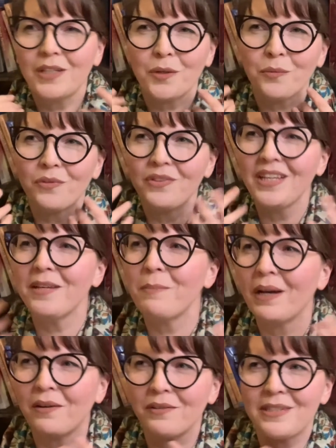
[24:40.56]
think
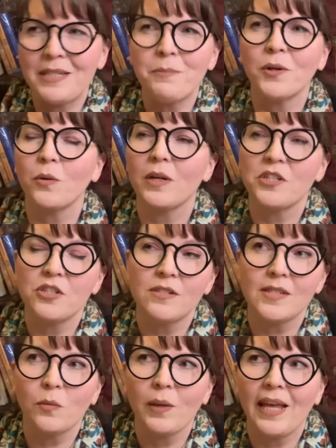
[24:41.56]
about deeper
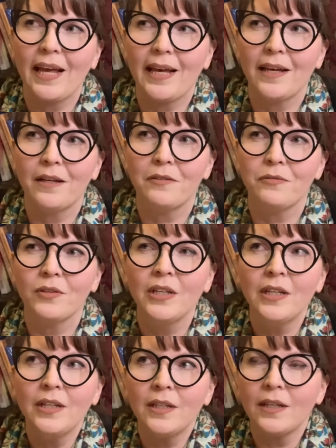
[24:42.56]
questions that we have,
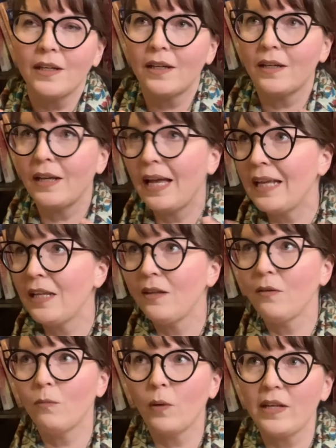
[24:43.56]

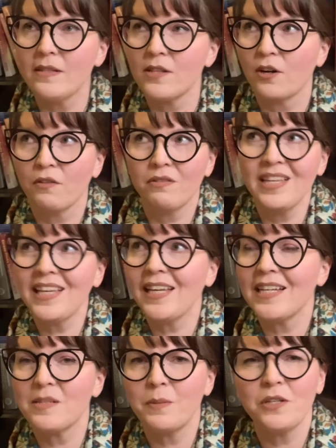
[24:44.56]
any ways that our
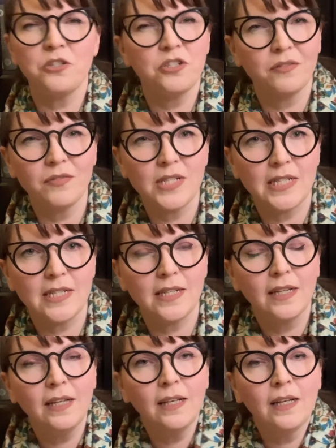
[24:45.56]
thinking has been shifted.
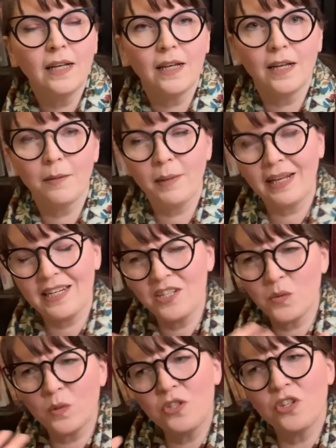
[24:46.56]
And I
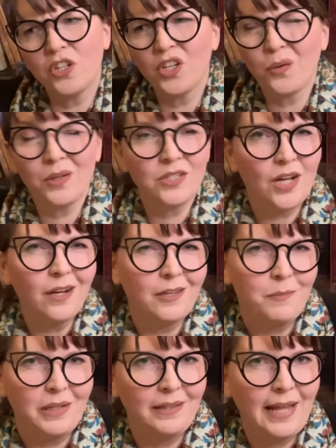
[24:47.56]
just want you to go and
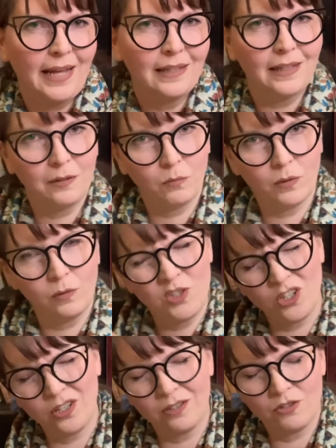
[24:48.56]
document that. I
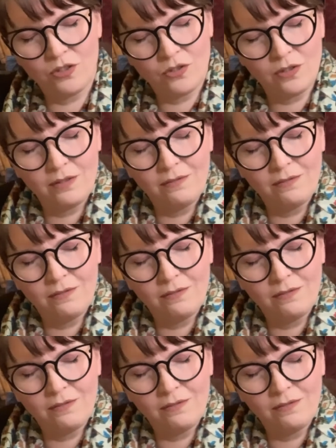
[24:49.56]
want you to just,